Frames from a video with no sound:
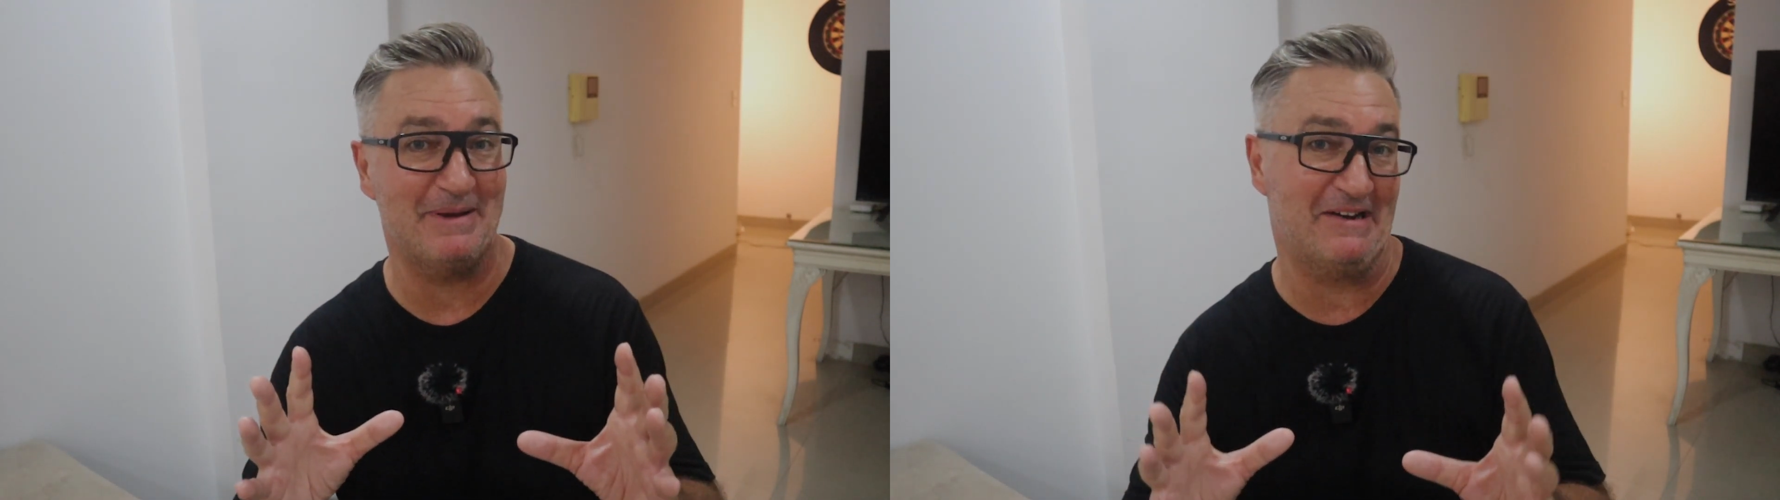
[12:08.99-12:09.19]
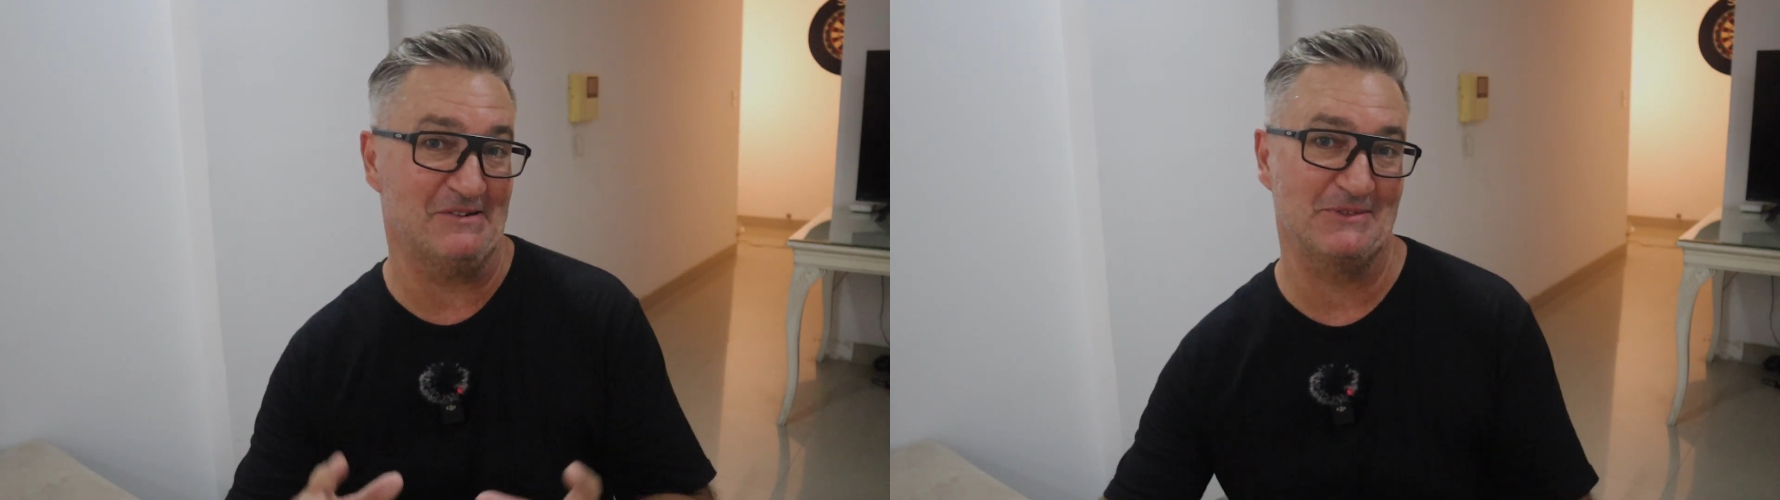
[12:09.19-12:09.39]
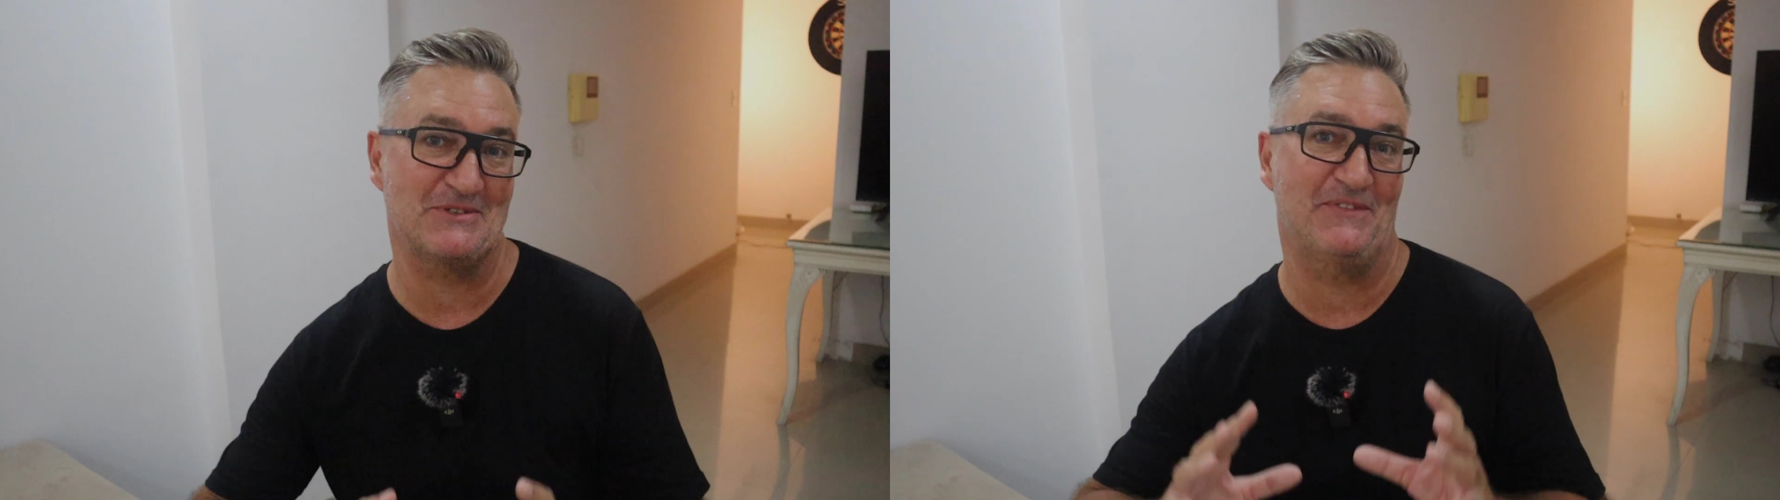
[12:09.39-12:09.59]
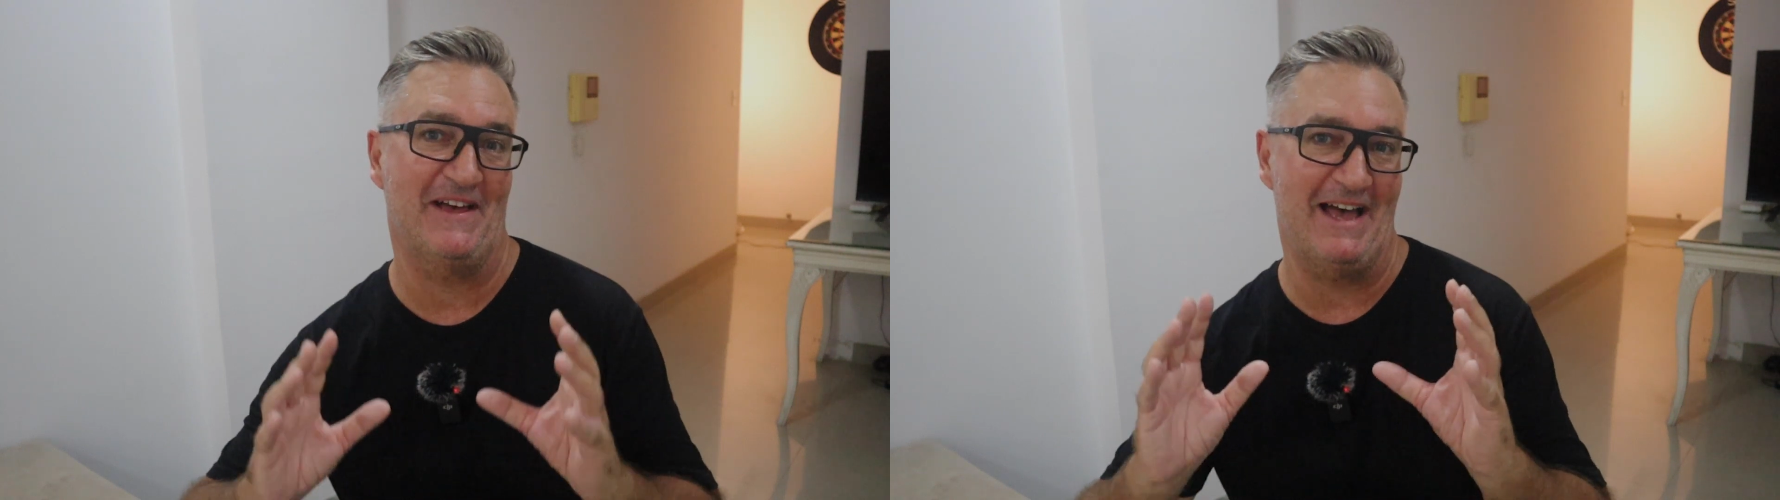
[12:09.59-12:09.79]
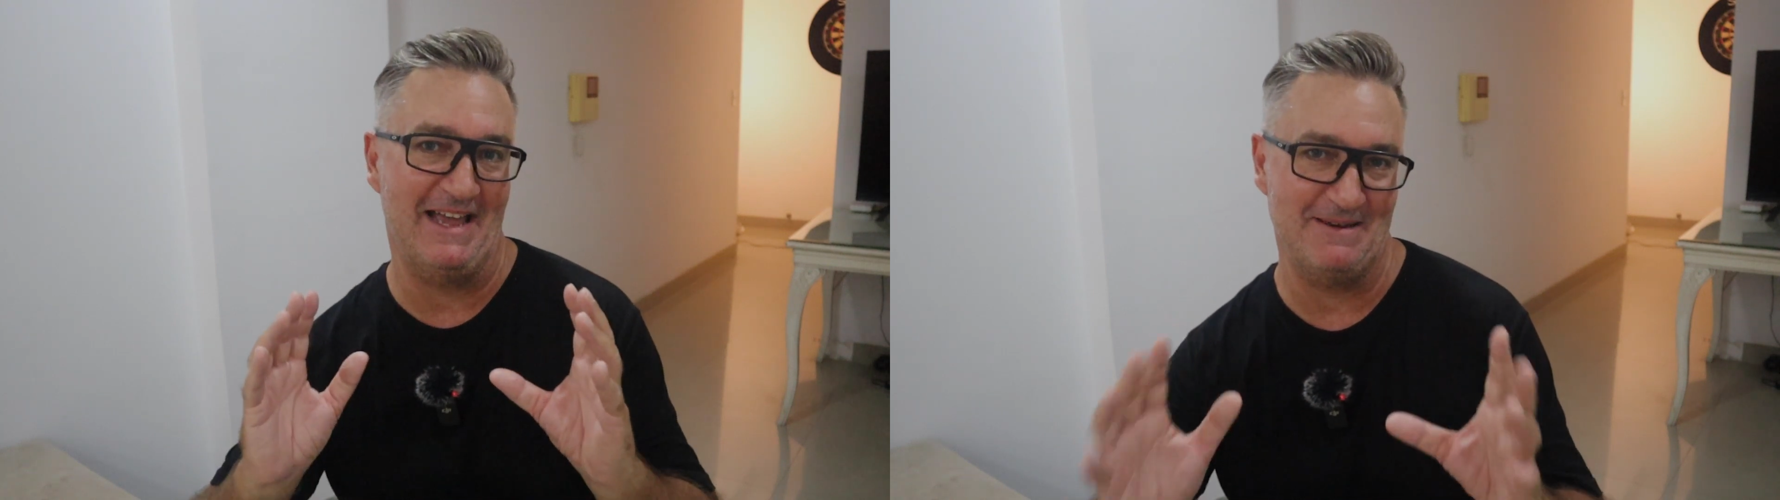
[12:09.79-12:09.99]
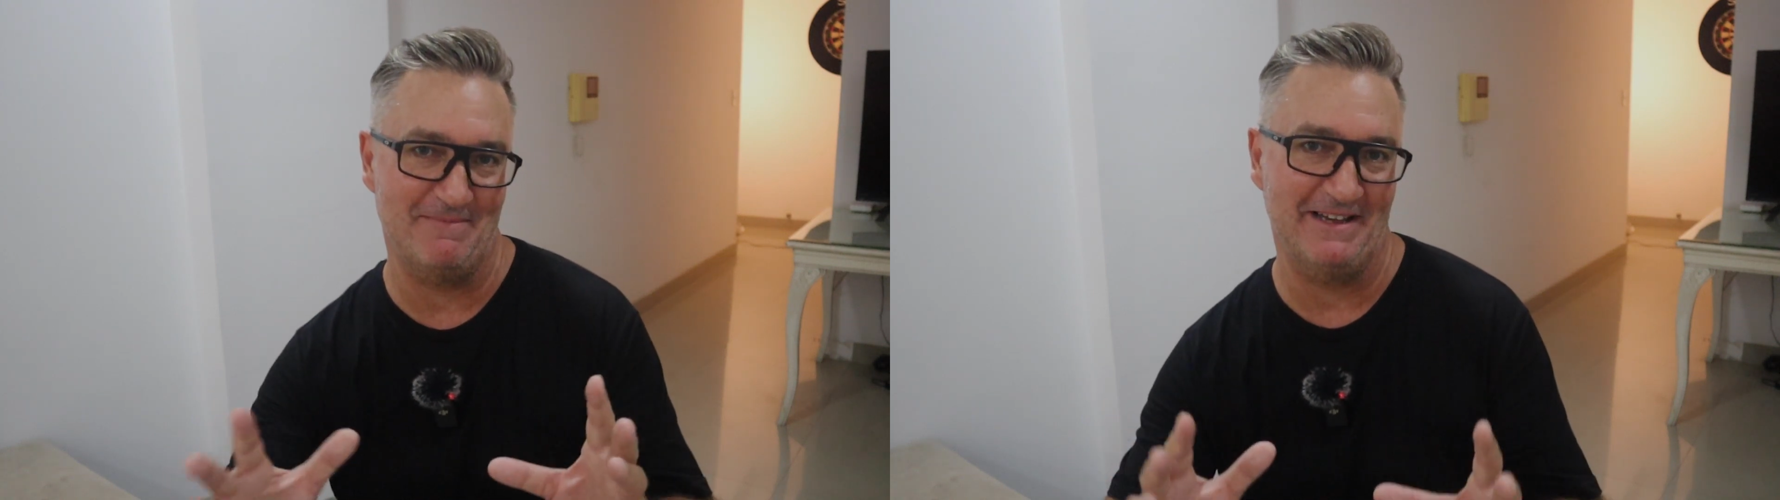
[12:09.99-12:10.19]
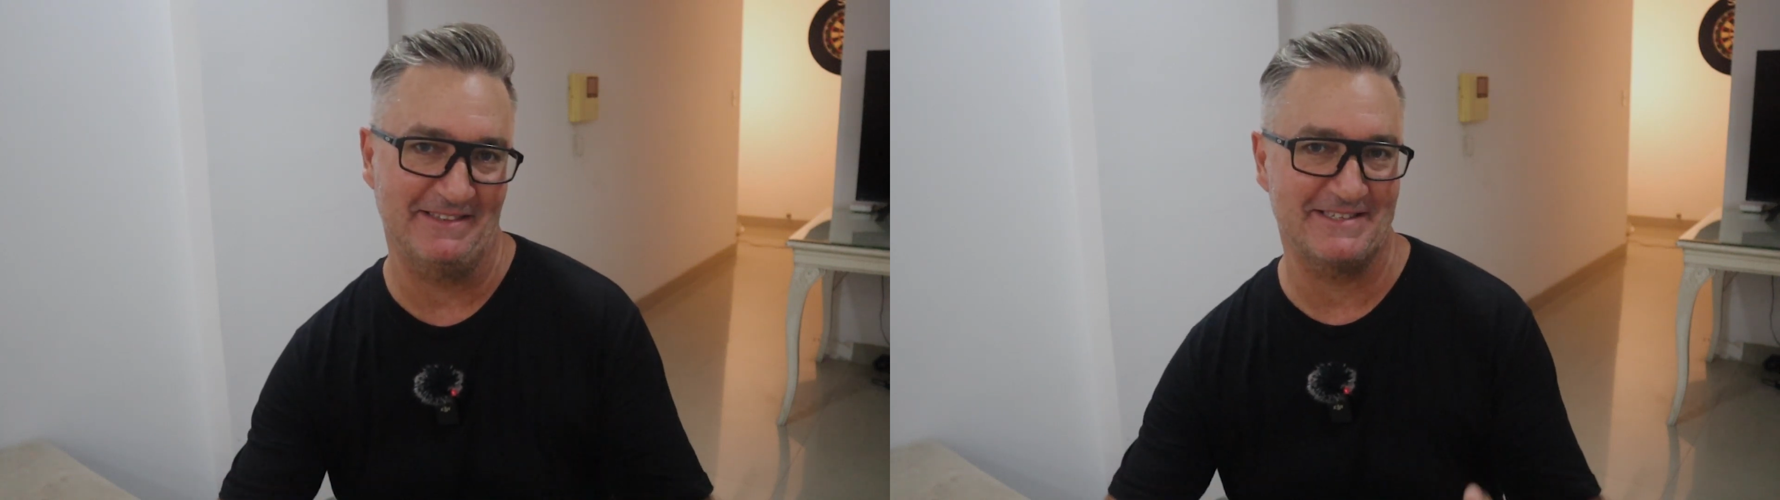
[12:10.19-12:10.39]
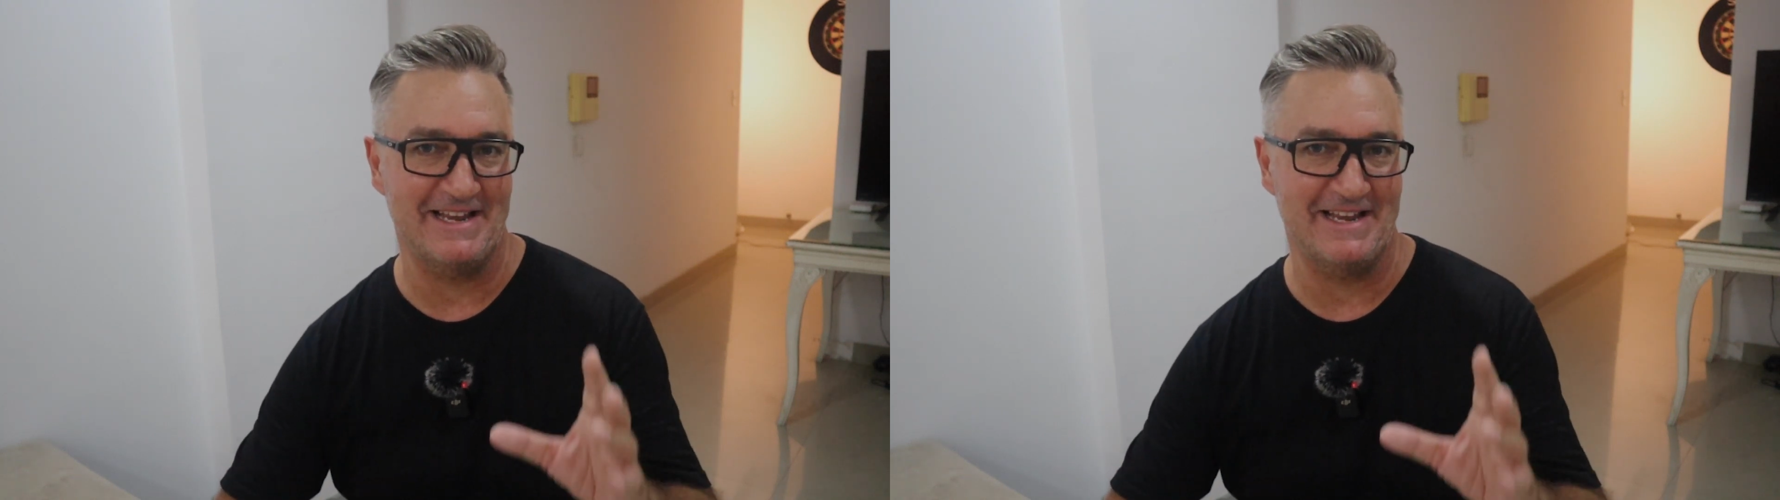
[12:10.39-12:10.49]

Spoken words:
barrels for 8 months.